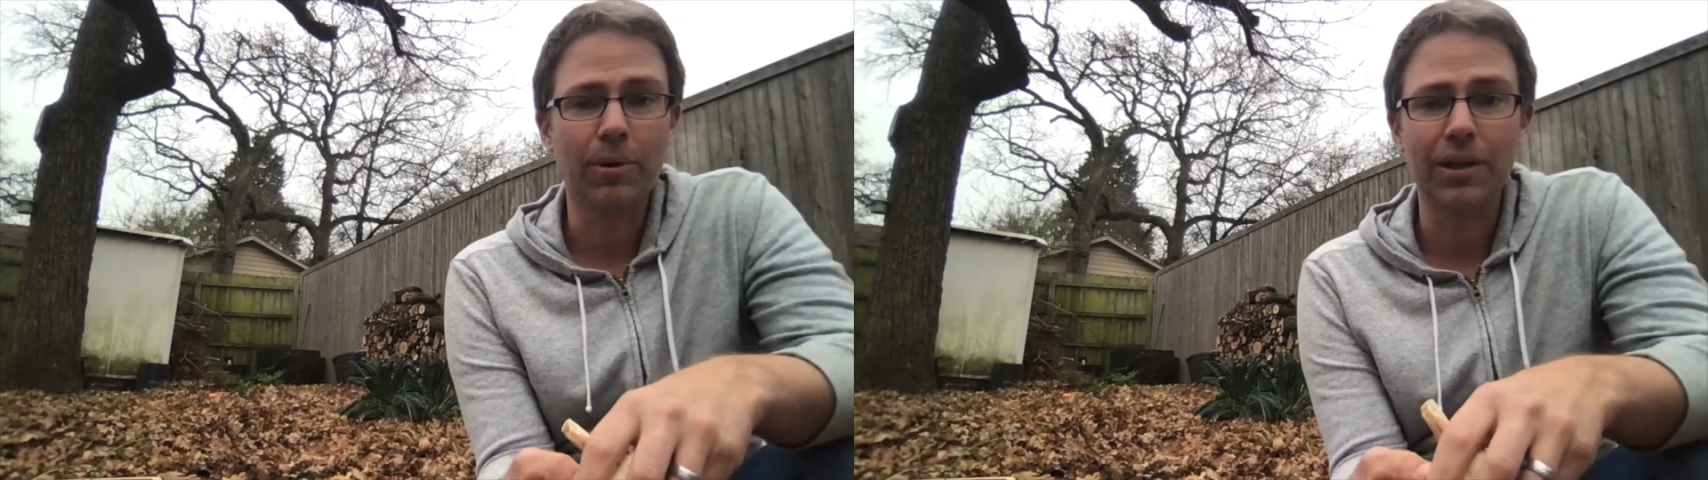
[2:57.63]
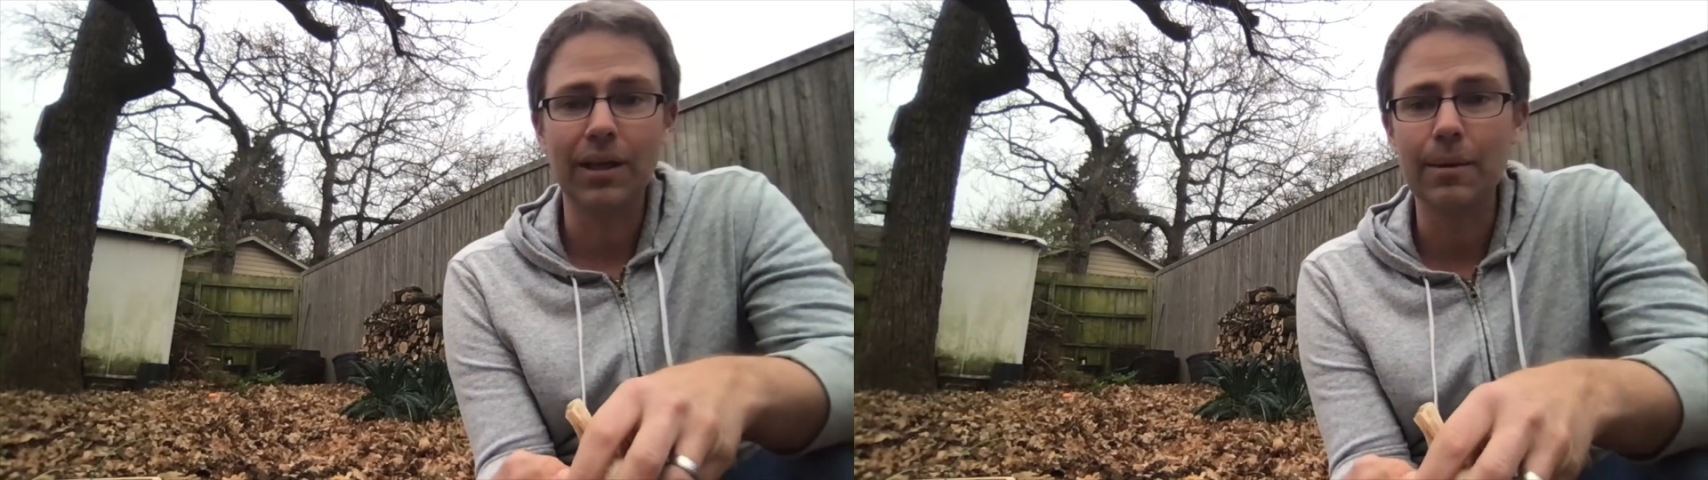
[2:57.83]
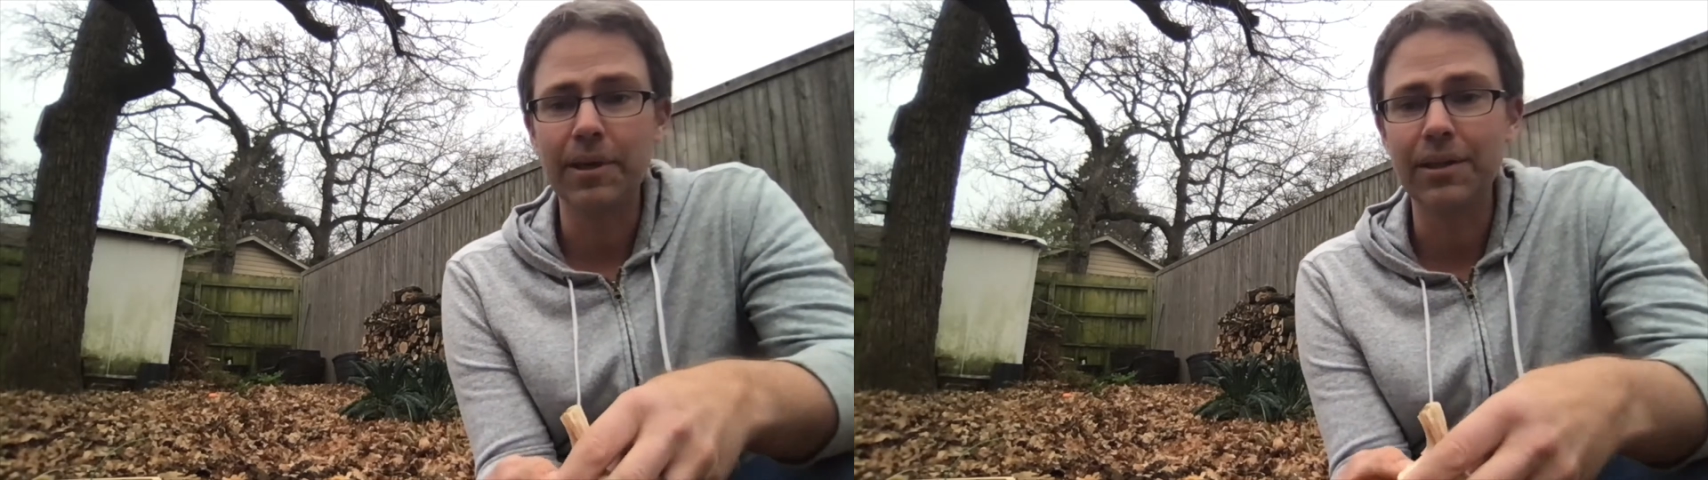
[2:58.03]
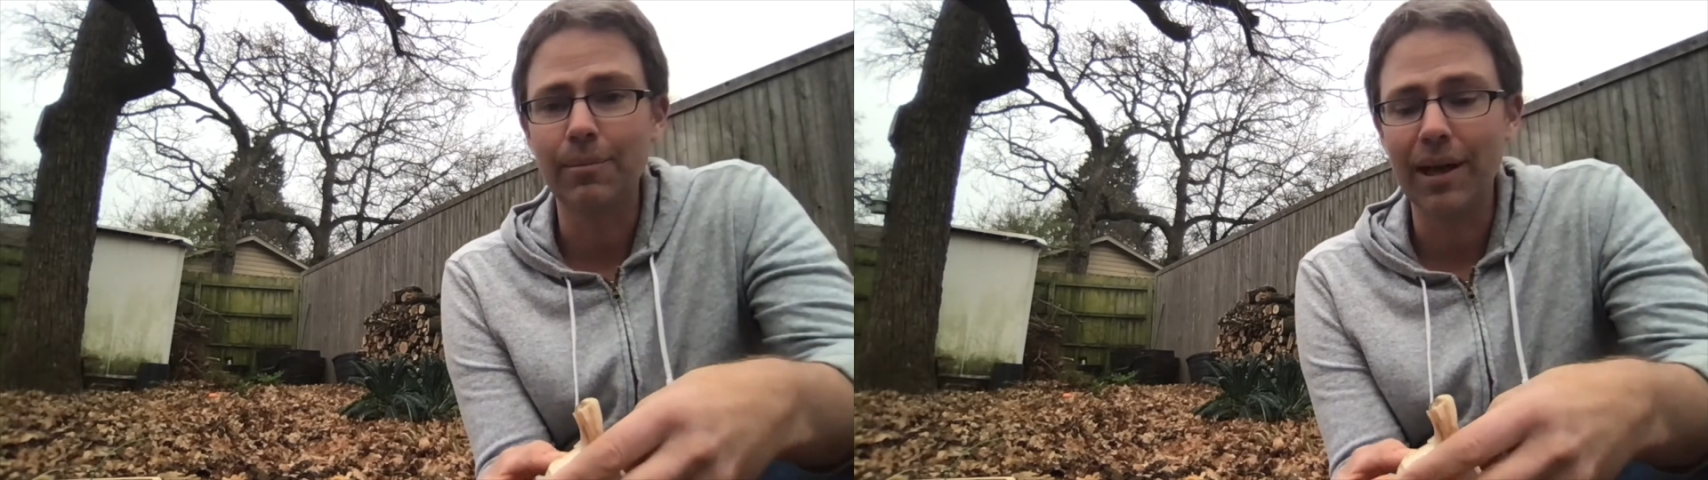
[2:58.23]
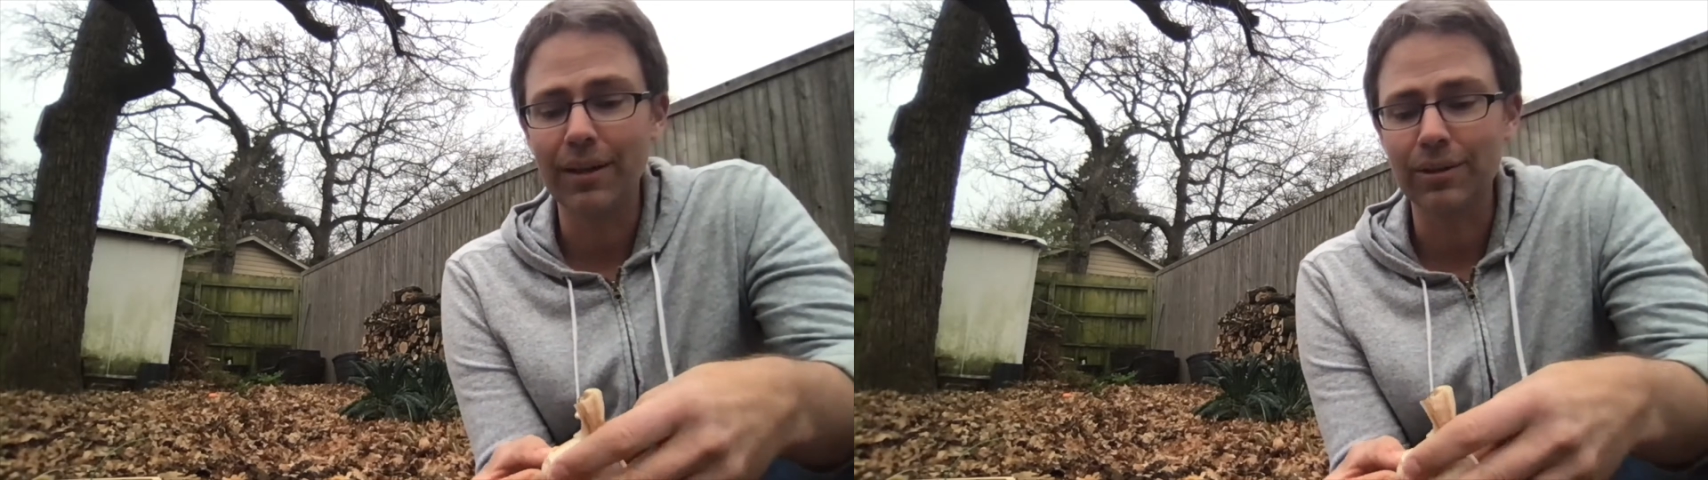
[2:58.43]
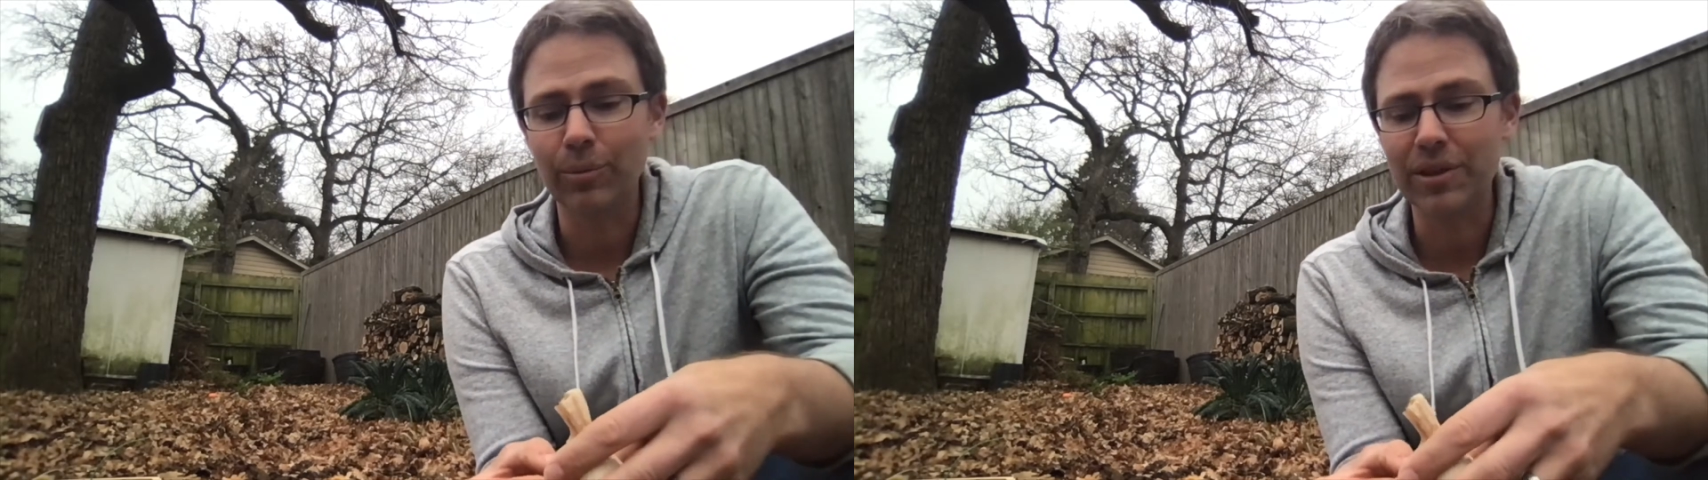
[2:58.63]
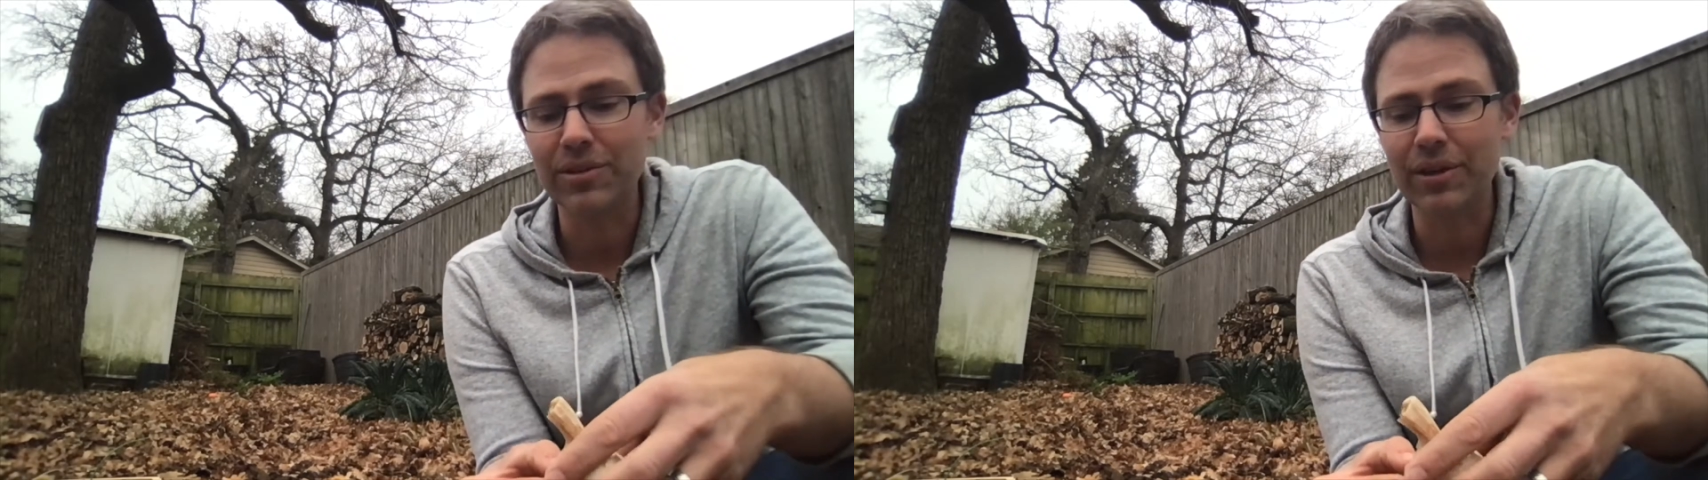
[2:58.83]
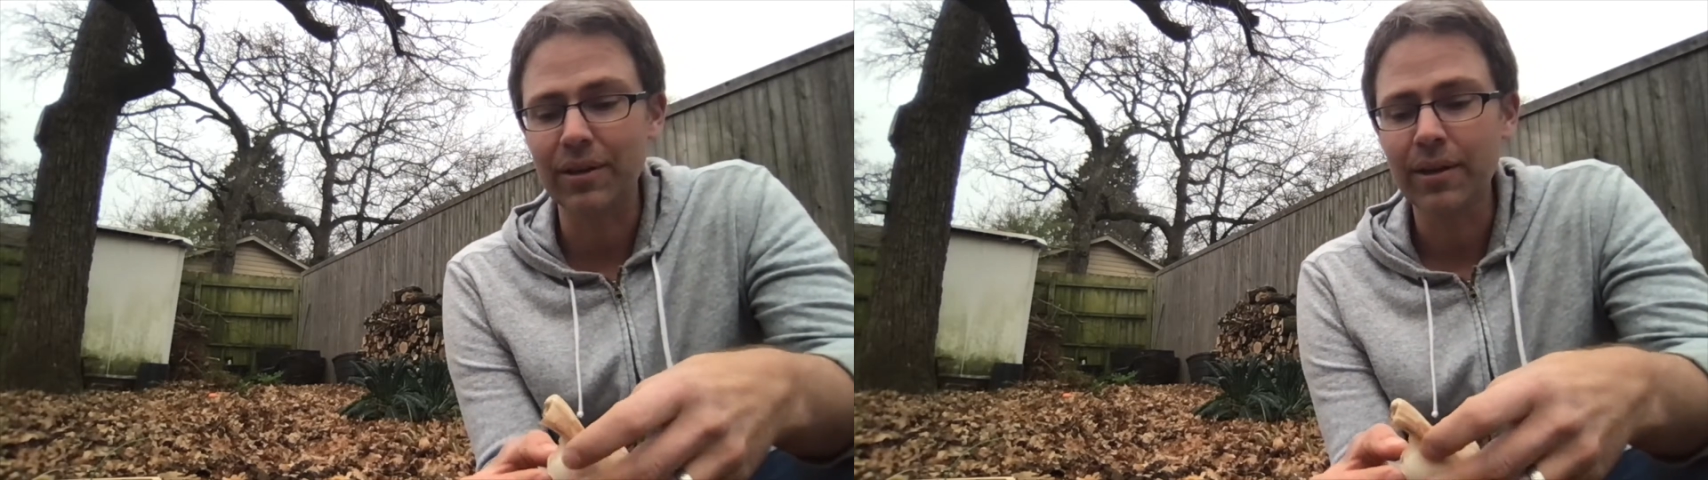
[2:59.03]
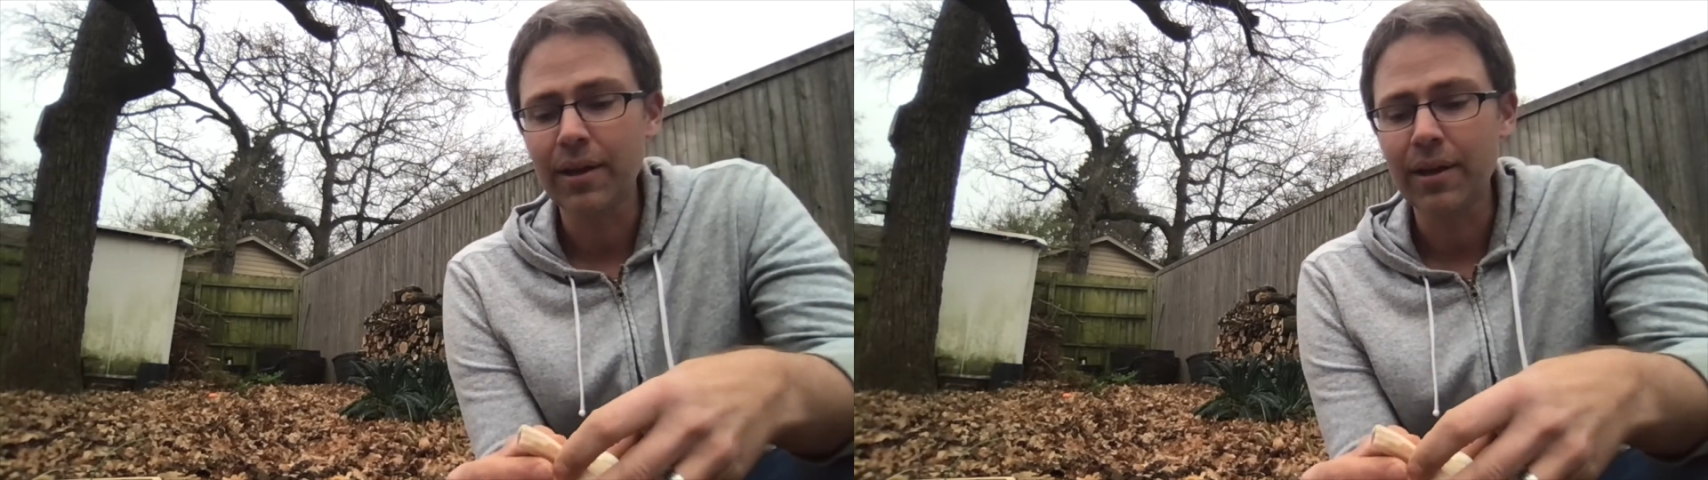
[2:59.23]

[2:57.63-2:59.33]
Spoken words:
climate and a milder winter.